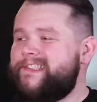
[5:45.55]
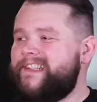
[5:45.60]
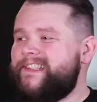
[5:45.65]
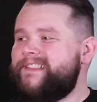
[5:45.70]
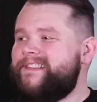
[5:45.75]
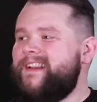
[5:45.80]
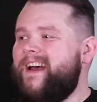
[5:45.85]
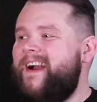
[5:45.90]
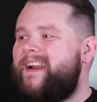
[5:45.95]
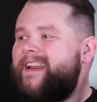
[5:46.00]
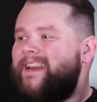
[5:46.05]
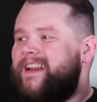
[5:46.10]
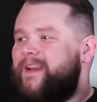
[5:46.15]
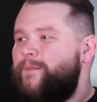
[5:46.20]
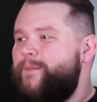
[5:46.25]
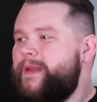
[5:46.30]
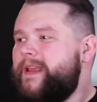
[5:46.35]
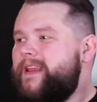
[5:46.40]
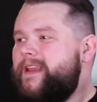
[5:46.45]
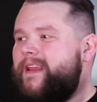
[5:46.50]
just not going to
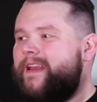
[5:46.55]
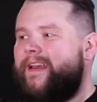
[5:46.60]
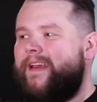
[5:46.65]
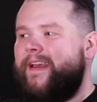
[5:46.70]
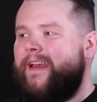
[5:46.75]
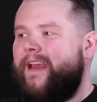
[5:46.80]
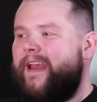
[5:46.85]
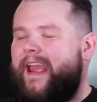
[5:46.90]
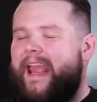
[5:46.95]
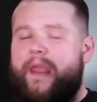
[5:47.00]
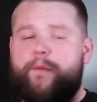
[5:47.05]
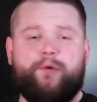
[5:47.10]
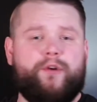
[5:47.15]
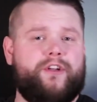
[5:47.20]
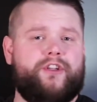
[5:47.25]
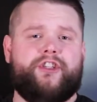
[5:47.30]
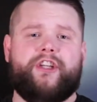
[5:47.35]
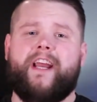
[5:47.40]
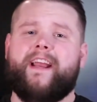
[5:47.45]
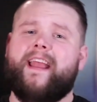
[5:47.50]
be able
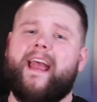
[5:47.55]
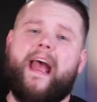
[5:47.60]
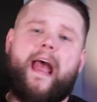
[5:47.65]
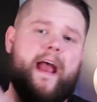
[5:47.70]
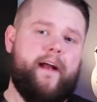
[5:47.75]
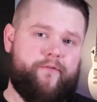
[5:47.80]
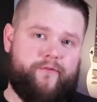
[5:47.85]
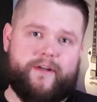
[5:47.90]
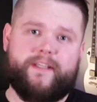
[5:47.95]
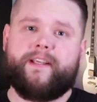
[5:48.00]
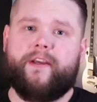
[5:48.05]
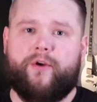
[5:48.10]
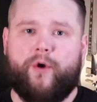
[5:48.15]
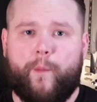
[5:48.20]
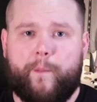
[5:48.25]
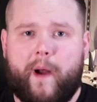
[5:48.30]
to check every single